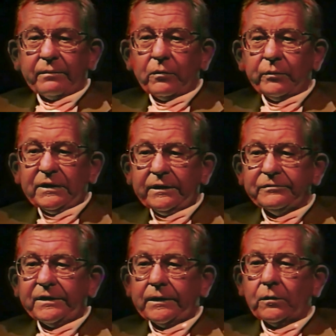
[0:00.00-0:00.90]
I remember
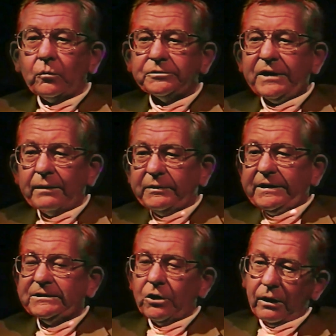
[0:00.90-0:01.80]
we lived in an old
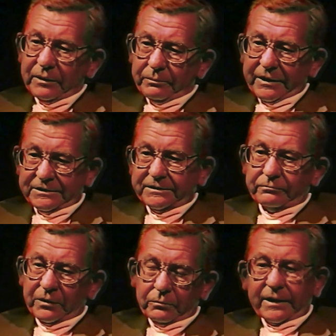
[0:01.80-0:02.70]
Japanese army
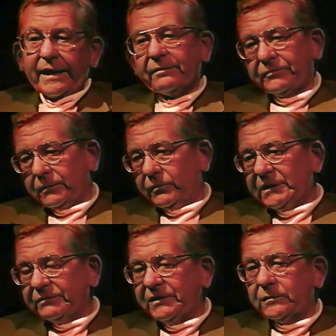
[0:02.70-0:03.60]
base, and we
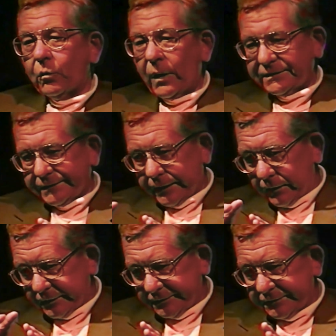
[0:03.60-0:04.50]
lived in
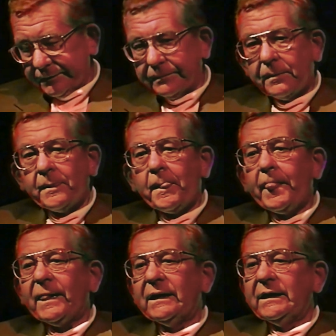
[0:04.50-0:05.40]
Quonset huts.
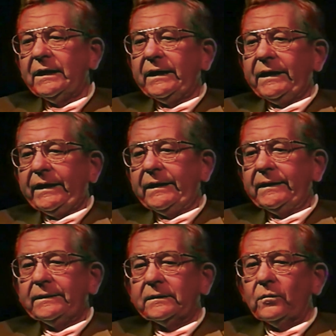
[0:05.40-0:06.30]

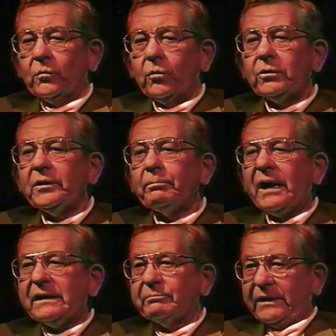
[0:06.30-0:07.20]
And
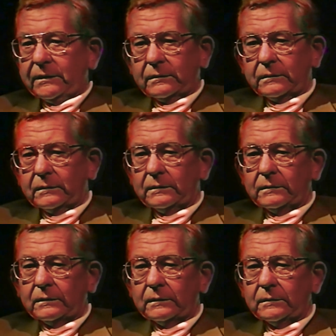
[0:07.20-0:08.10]
all the piping
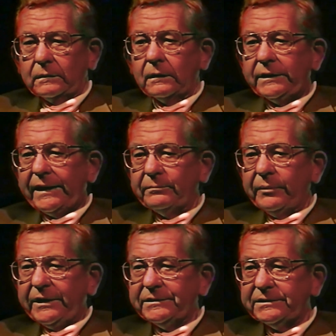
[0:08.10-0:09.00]

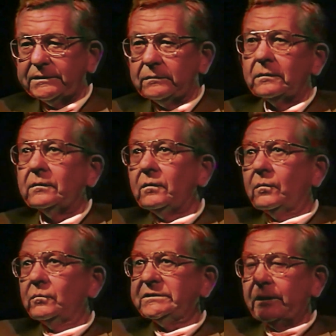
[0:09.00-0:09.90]
on that base
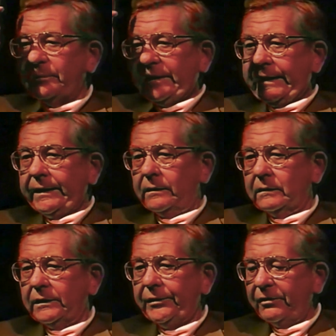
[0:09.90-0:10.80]
was up in
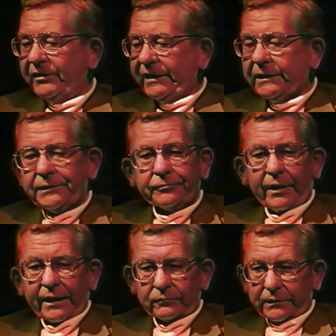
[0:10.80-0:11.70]
the air, nothing
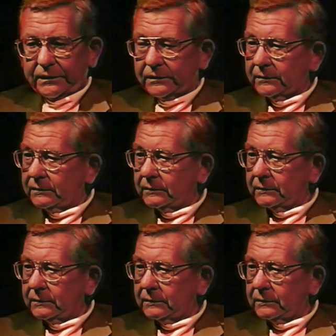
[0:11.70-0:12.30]
in the ground,